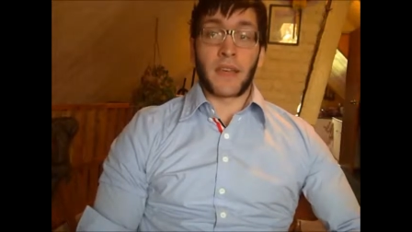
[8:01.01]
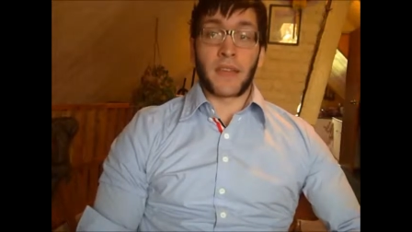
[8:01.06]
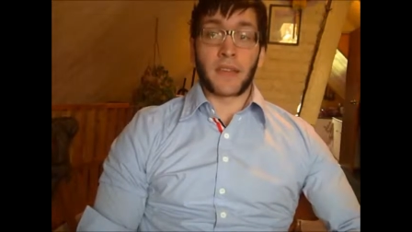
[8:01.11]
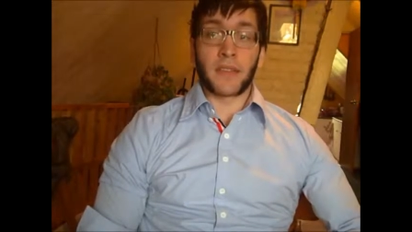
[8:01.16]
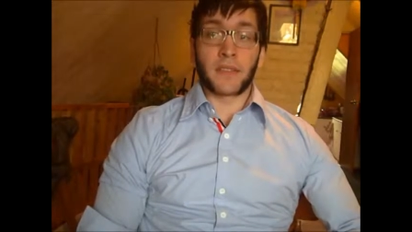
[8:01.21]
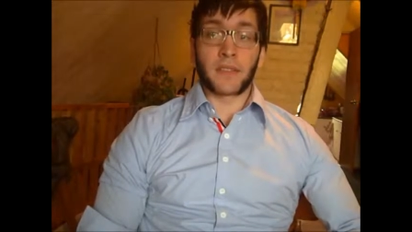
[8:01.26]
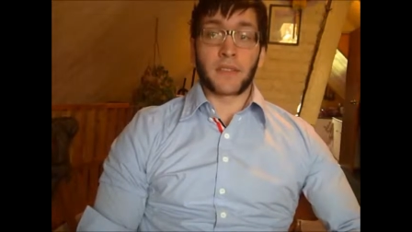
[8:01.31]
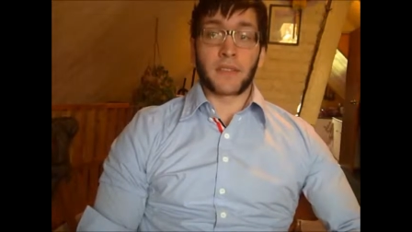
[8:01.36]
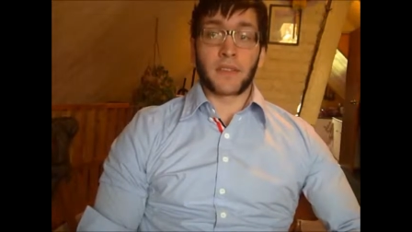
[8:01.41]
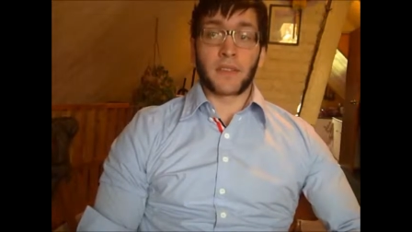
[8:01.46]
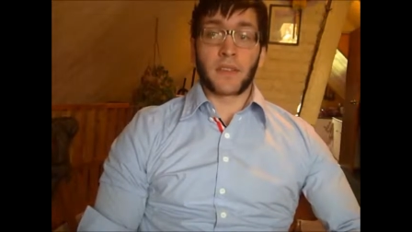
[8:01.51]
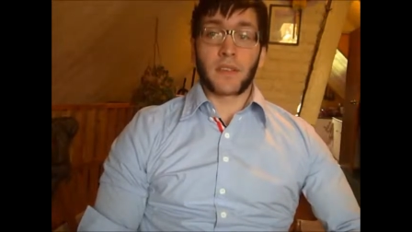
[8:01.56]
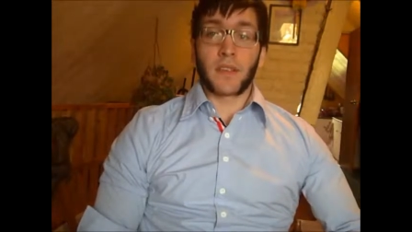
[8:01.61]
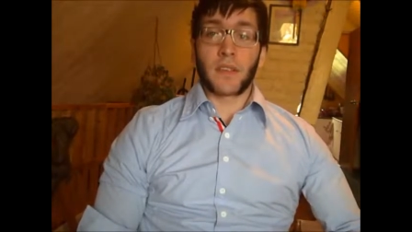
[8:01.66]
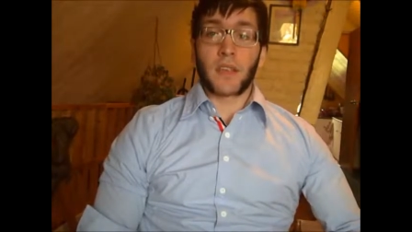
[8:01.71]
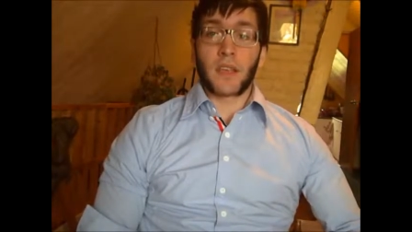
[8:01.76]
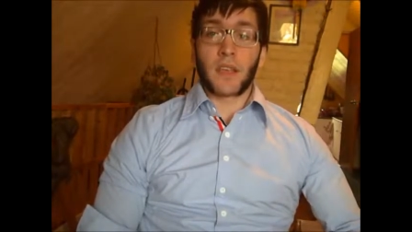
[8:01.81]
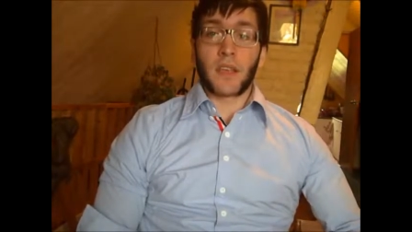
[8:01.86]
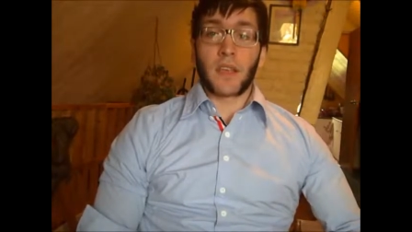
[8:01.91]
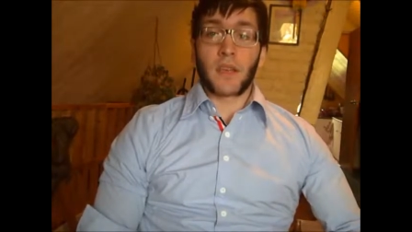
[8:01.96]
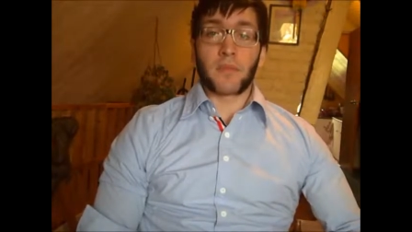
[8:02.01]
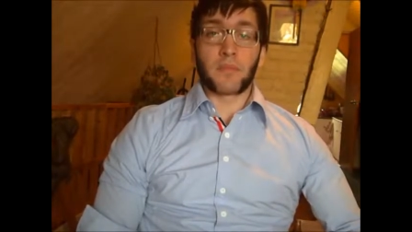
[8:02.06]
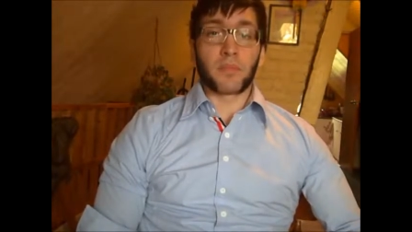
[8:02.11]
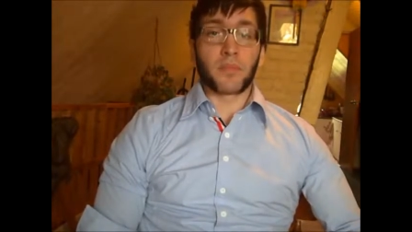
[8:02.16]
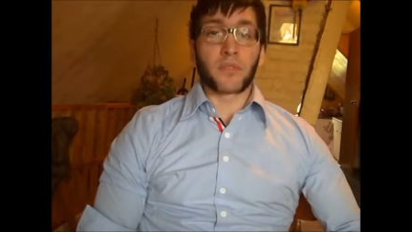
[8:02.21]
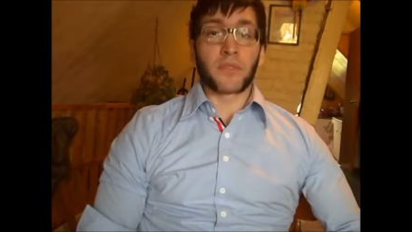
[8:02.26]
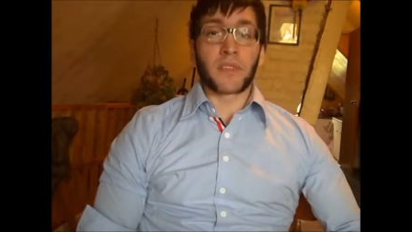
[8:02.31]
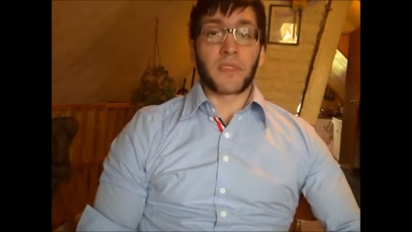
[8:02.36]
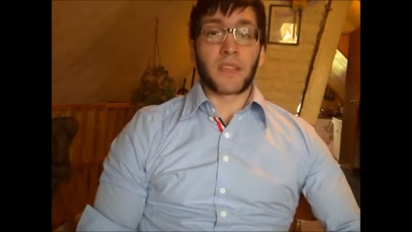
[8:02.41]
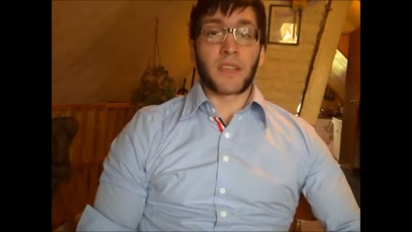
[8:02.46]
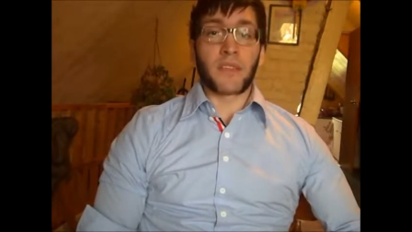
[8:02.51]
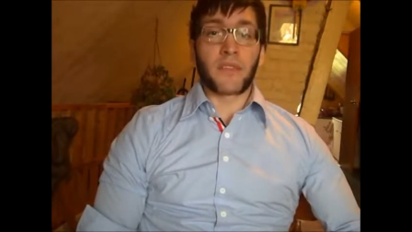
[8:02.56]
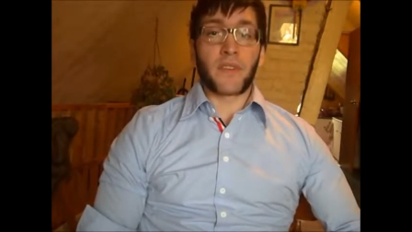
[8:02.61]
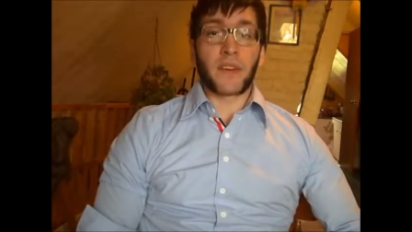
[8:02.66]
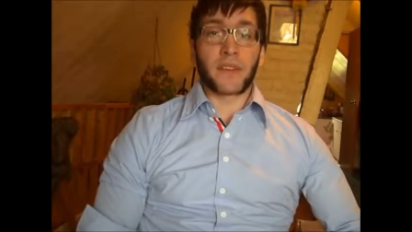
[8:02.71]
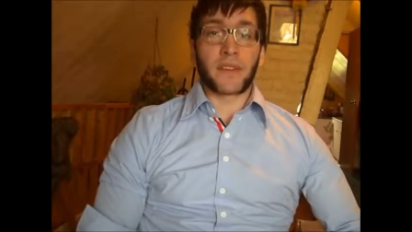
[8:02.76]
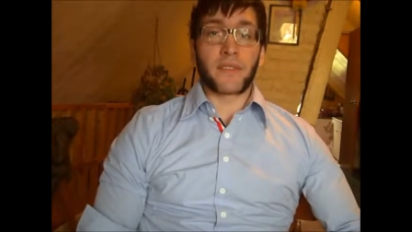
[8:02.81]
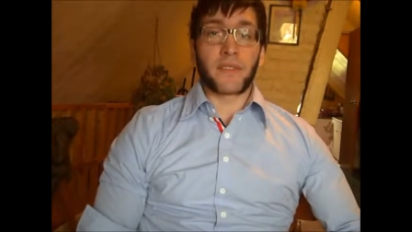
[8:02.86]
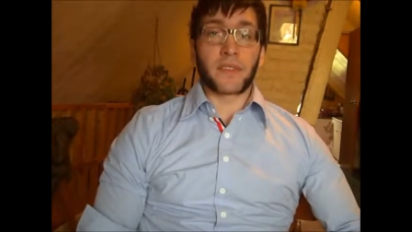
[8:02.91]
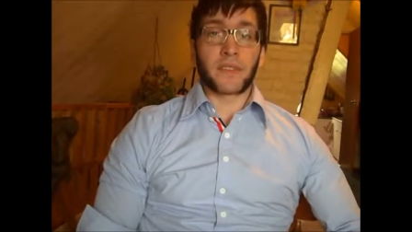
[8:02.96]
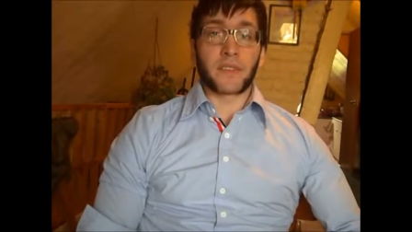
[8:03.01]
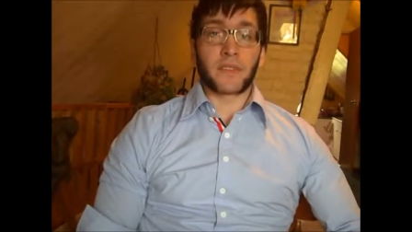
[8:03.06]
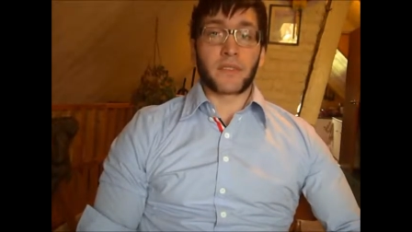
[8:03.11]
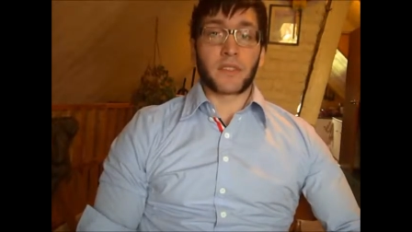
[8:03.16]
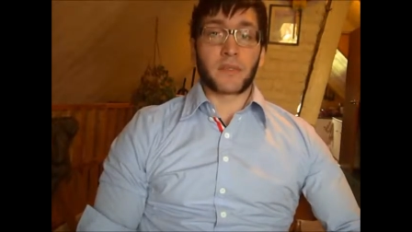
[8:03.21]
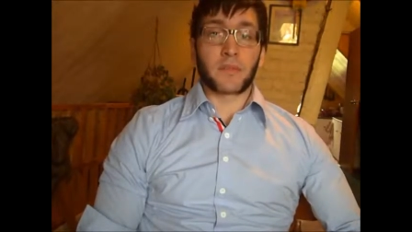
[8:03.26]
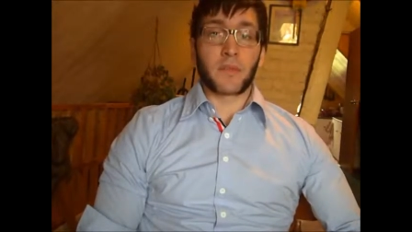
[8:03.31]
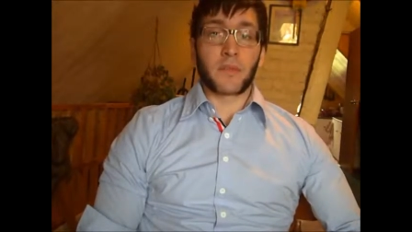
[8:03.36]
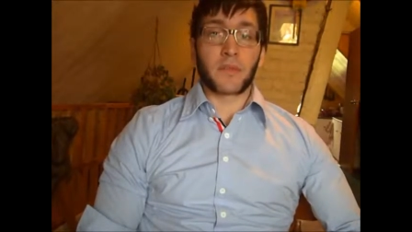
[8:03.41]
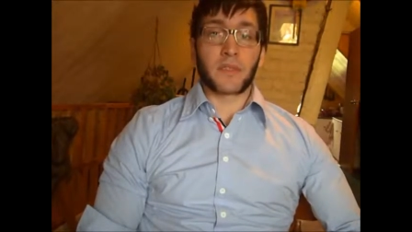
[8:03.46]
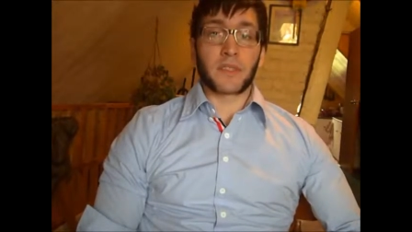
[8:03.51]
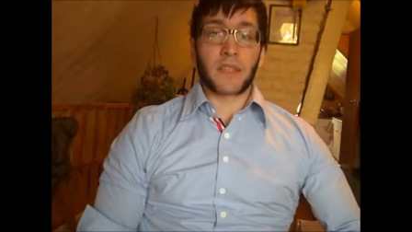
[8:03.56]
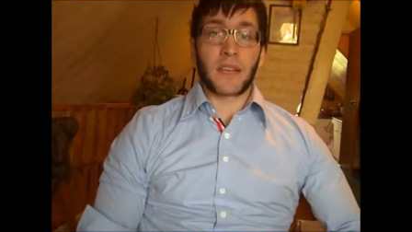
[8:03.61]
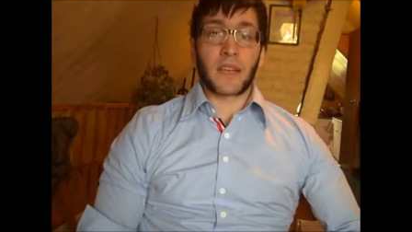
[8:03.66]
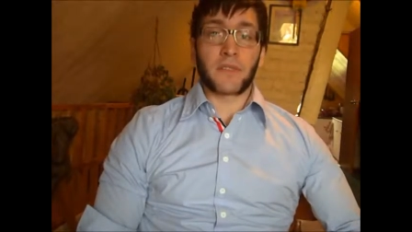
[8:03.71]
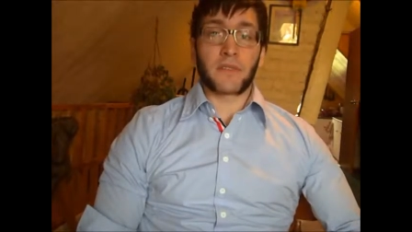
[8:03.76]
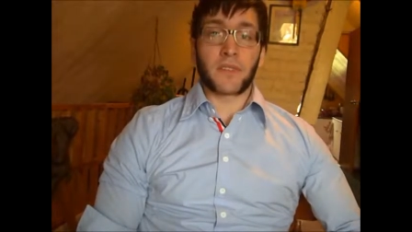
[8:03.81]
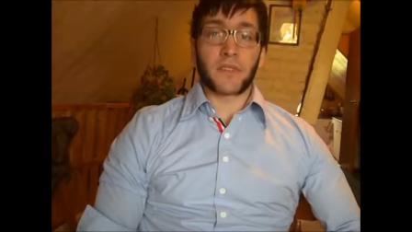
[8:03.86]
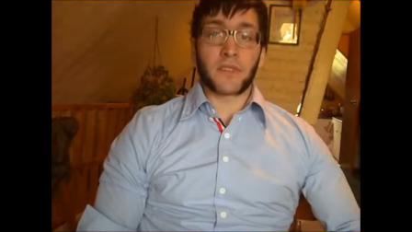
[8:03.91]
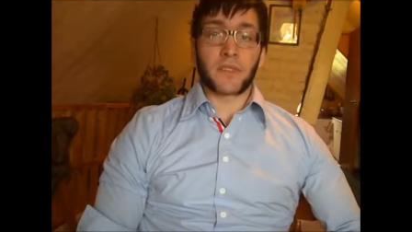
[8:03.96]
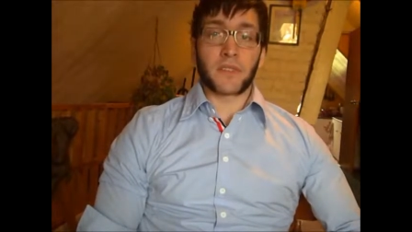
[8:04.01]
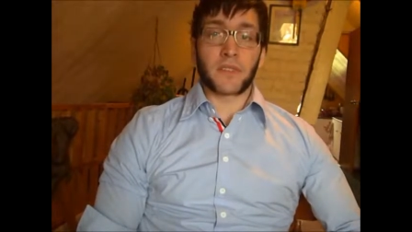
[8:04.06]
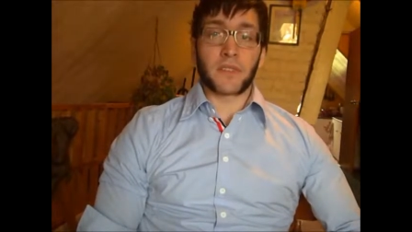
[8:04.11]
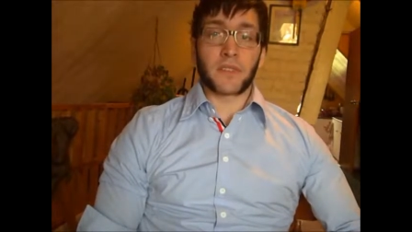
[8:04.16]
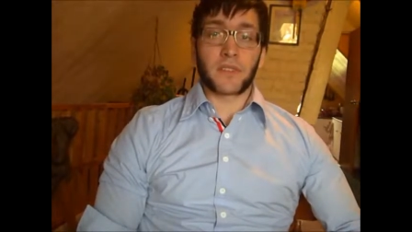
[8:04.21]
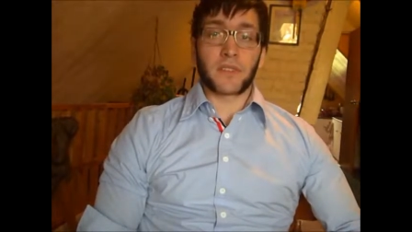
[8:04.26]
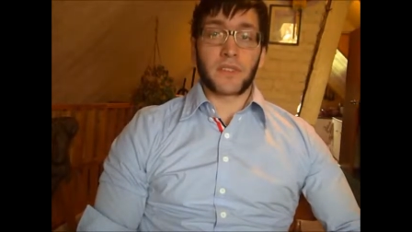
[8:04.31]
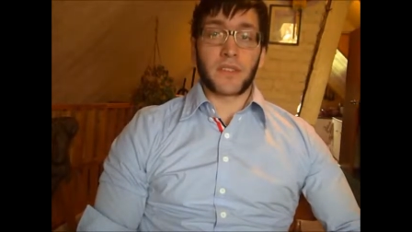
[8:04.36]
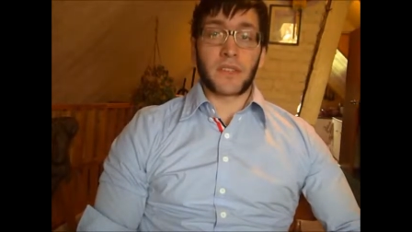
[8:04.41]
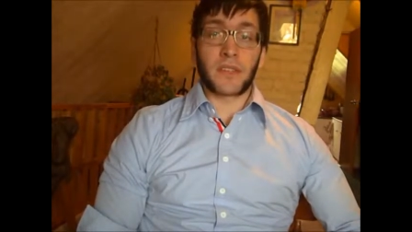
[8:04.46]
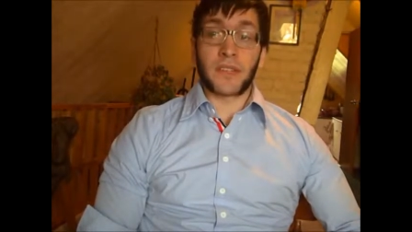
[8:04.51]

that is, improving the effectiveness of smokestack filters